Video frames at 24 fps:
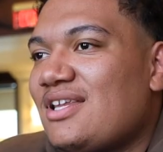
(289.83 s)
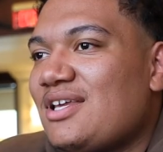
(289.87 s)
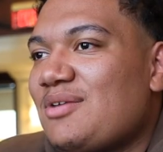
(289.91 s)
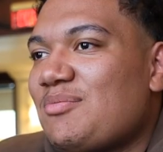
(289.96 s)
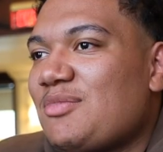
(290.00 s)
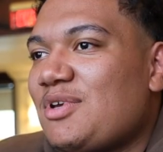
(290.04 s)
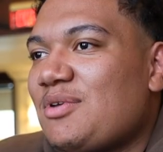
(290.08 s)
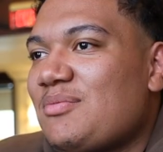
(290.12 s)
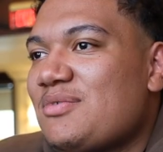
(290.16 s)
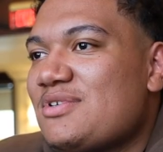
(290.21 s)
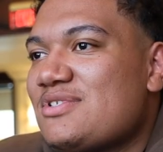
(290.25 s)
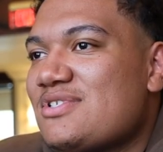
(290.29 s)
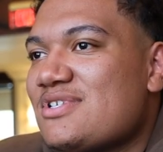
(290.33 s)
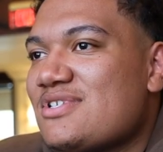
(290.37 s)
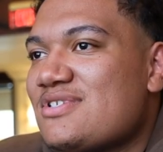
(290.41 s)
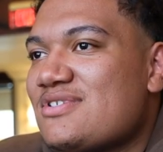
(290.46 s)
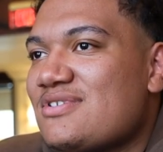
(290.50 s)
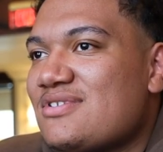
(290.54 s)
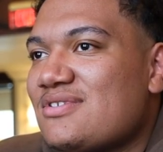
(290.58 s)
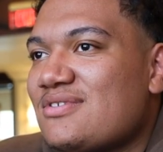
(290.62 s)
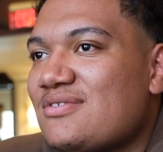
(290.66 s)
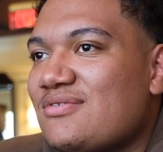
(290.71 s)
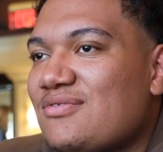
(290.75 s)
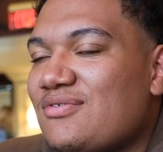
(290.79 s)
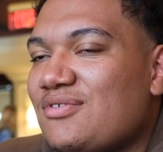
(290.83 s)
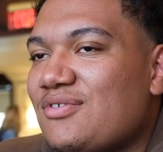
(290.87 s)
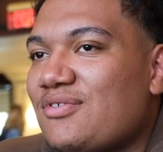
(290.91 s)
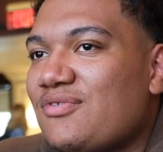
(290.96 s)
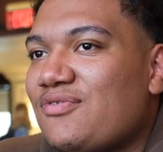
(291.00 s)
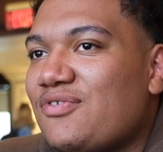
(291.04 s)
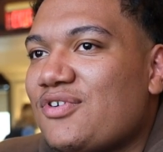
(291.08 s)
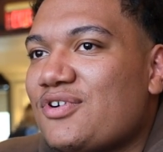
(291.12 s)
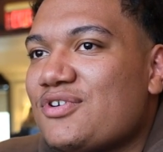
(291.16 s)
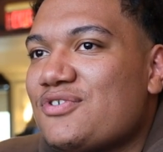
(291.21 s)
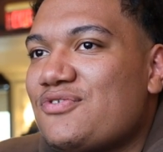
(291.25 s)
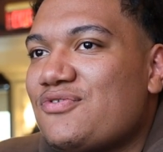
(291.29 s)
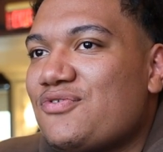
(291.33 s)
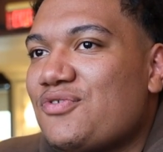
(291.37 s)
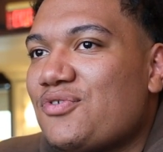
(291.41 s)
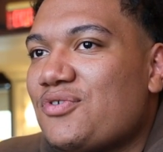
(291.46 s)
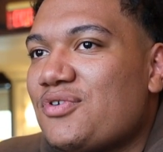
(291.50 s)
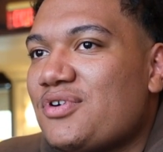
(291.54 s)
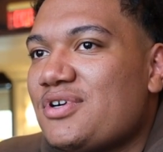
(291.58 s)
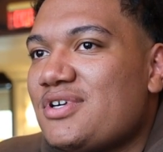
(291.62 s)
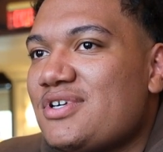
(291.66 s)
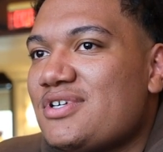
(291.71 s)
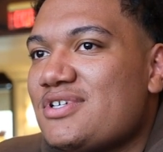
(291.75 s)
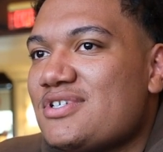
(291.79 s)
I think maybe just for the first
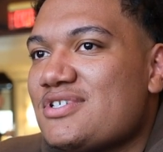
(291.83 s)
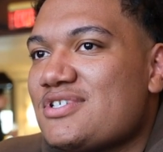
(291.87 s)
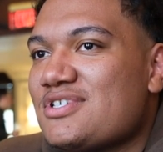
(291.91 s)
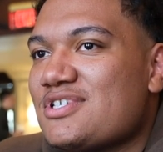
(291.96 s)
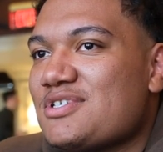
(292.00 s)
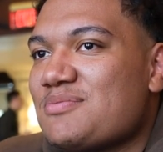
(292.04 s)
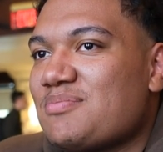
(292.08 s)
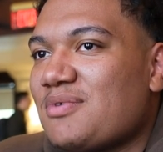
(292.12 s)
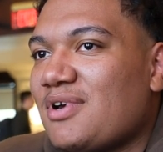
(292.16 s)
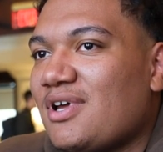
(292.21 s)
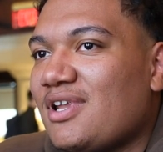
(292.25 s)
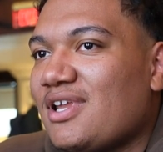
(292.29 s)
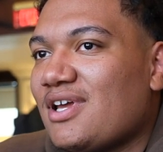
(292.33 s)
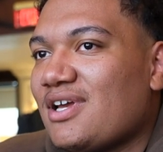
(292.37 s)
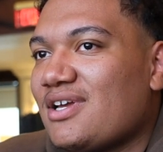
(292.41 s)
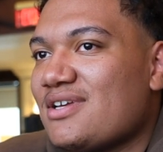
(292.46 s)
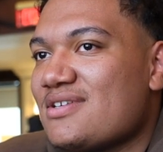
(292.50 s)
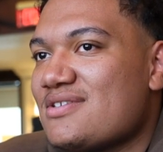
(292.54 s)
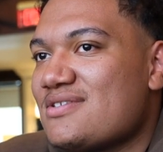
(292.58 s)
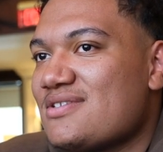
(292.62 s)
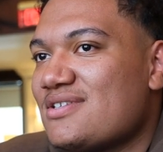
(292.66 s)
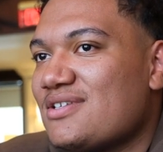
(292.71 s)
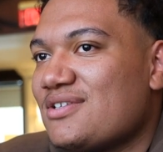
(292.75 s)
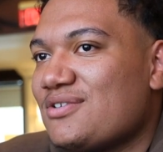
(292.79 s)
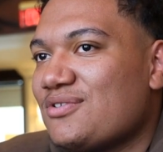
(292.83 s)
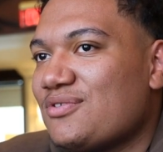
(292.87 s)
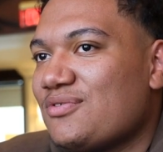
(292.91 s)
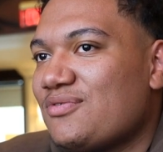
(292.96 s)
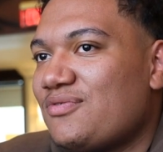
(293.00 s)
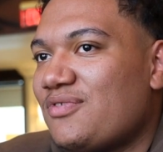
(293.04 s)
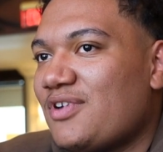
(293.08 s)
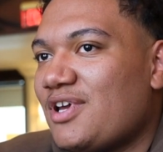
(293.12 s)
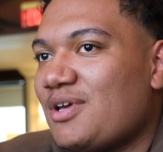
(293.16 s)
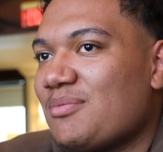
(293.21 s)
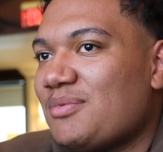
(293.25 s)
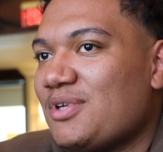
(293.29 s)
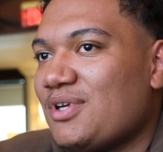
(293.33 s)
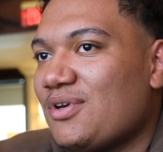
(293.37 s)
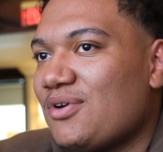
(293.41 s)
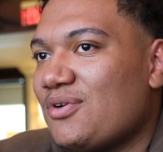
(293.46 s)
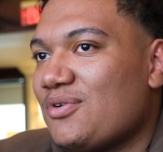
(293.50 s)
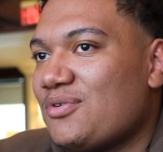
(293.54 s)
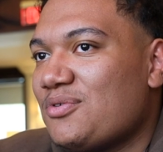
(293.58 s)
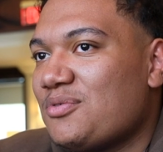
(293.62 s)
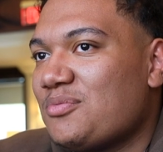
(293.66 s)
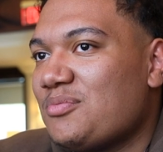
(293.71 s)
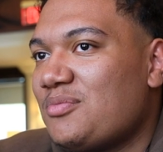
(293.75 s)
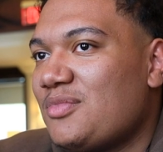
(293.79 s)
4 years, just buy like a single family
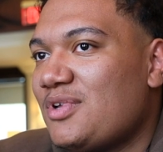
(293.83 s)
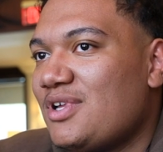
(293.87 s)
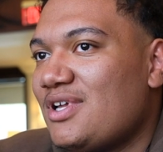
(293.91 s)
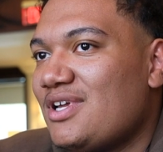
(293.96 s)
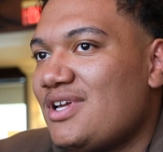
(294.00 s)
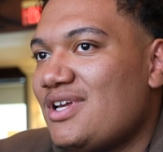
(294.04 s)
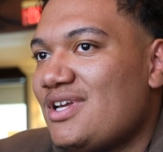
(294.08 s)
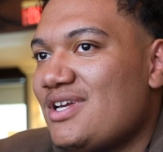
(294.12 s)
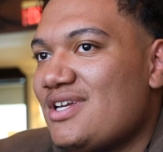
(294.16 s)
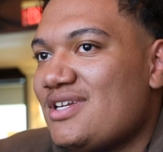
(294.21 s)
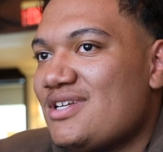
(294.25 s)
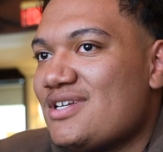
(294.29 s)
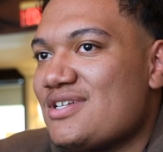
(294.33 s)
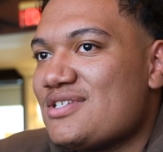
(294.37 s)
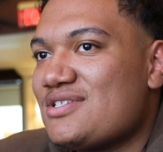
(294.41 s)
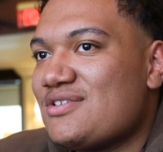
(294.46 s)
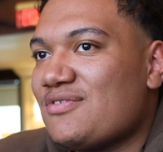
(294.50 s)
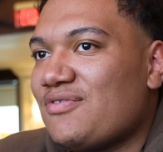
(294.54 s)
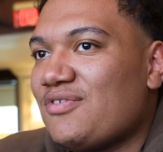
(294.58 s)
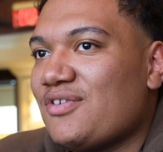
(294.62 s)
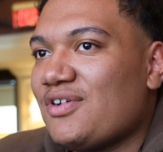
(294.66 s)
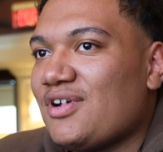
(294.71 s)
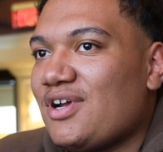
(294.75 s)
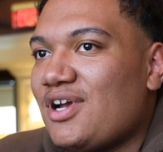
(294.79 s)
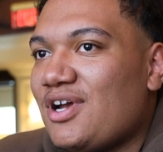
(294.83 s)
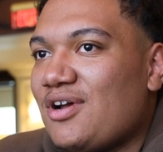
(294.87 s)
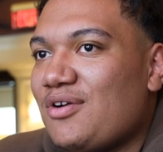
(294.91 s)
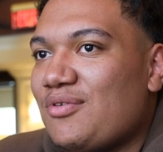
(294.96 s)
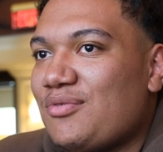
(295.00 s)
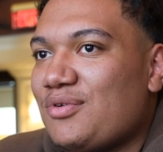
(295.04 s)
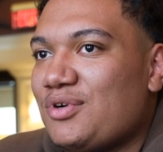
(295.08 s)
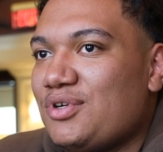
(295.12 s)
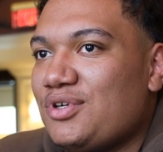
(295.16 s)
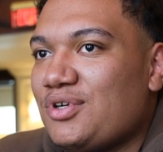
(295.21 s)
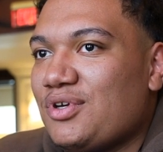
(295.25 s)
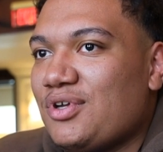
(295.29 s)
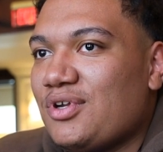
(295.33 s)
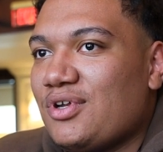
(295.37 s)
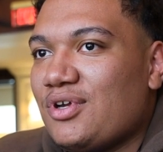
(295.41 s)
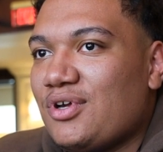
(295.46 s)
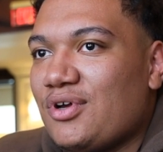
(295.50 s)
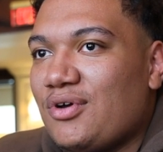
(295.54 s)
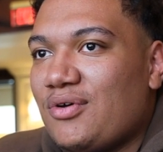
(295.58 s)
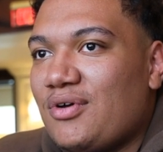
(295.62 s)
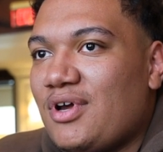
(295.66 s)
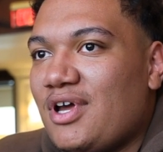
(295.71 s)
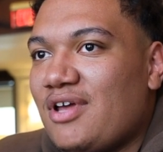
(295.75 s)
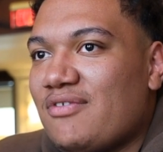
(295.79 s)
home, just to figure out where you're gonna
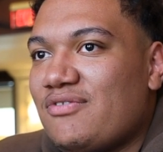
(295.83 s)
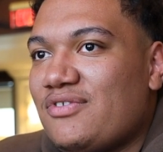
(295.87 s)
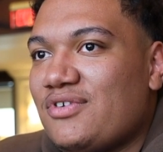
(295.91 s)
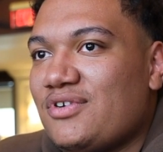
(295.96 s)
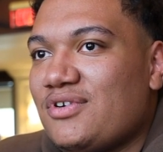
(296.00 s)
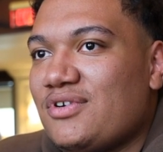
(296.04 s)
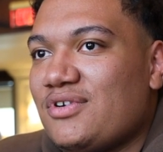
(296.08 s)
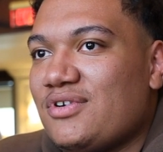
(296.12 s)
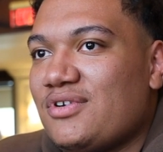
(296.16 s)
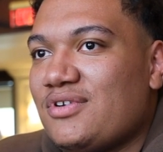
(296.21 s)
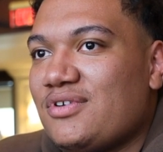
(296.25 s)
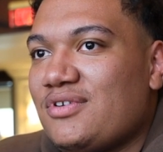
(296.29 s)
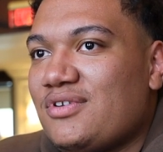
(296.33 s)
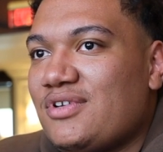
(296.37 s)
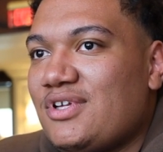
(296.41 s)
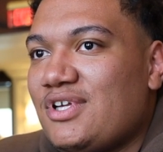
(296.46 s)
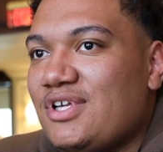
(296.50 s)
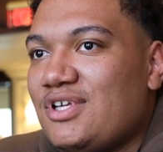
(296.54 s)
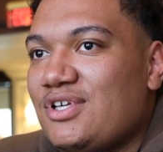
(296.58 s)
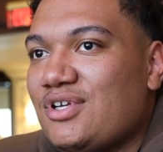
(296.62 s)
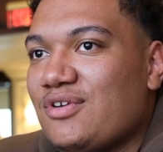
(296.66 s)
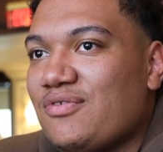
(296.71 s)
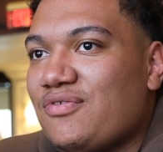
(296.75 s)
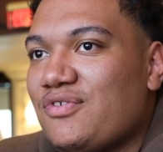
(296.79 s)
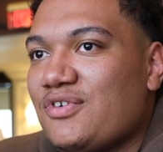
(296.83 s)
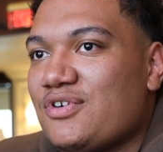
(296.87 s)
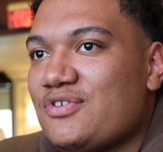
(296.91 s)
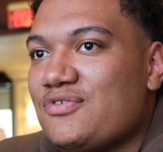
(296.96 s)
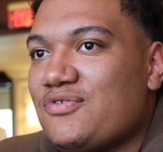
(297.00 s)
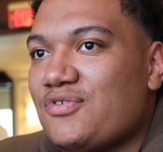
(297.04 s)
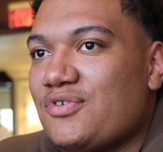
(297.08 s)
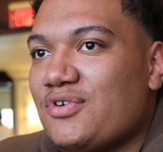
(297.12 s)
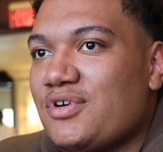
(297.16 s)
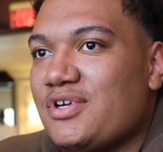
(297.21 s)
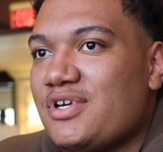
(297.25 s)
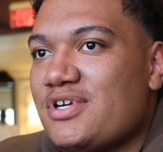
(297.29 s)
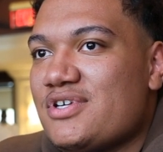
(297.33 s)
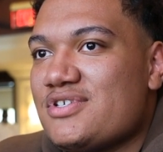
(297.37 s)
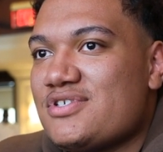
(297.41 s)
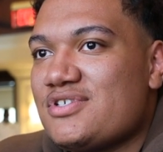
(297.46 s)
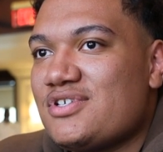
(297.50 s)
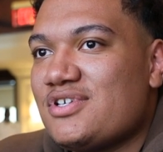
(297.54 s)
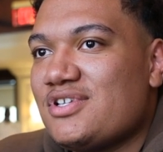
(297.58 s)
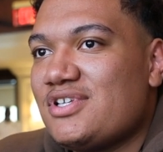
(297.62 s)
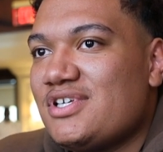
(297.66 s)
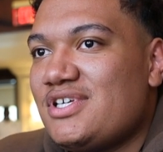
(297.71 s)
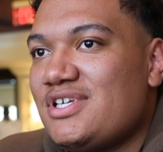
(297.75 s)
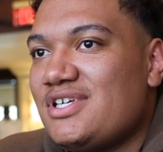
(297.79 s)
go after your first 4 years
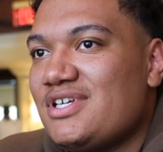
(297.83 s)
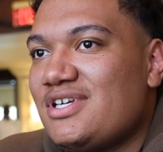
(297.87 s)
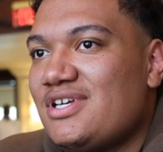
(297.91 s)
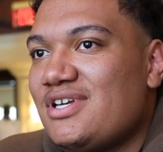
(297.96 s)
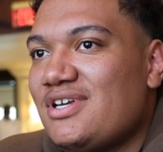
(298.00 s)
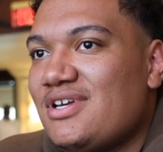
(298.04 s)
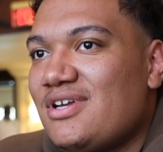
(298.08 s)
in the league.